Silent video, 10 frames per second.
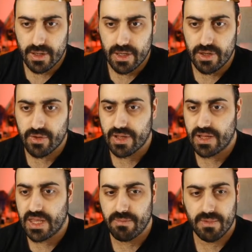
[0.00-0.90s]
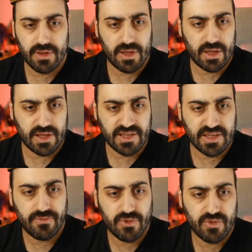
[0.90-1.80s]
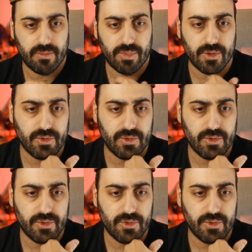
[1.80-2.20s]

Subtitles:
You can even, instead of using a blue,